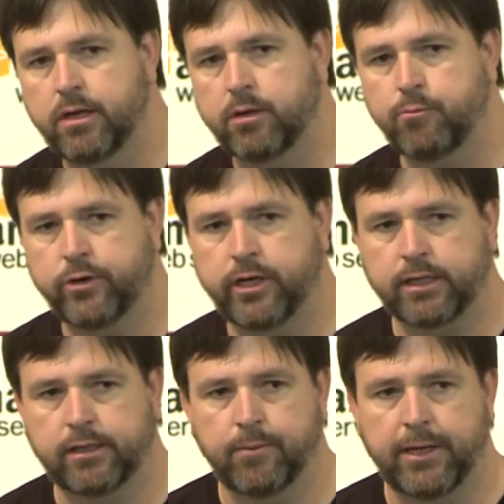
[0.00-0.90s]
We
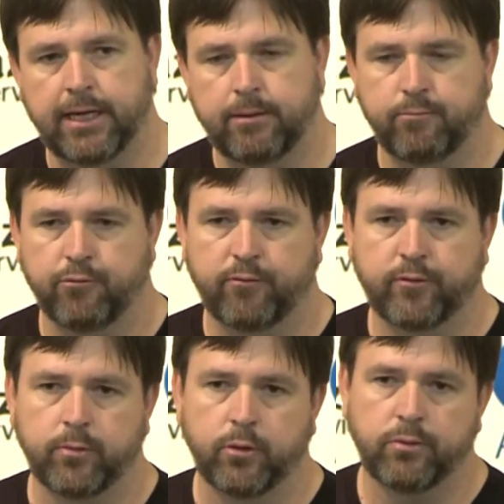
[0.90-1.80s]
predict to be
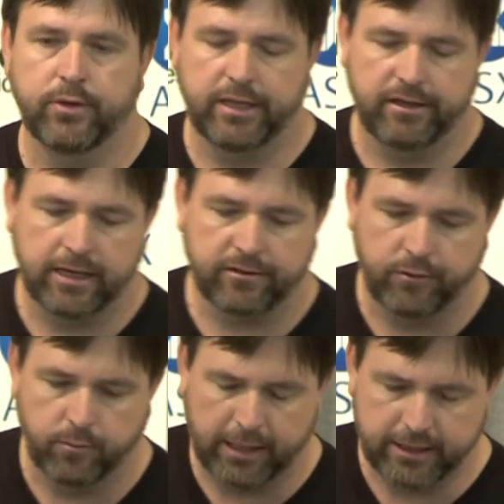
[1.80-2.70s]
profitable within the next
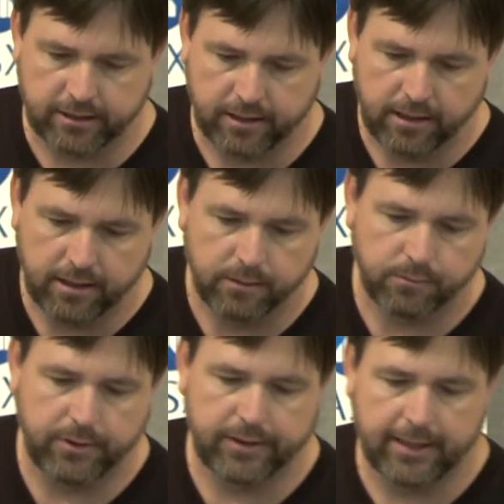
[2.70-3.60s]
few months
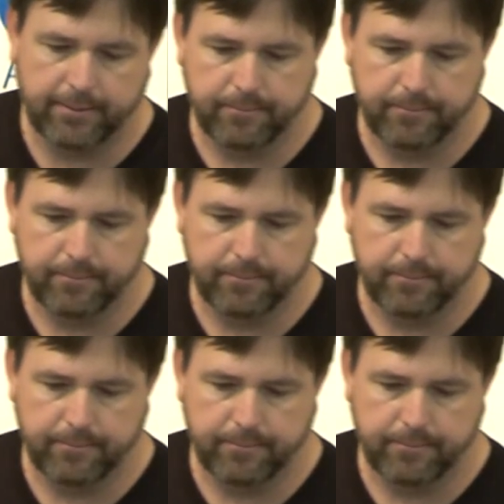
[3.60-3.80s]
with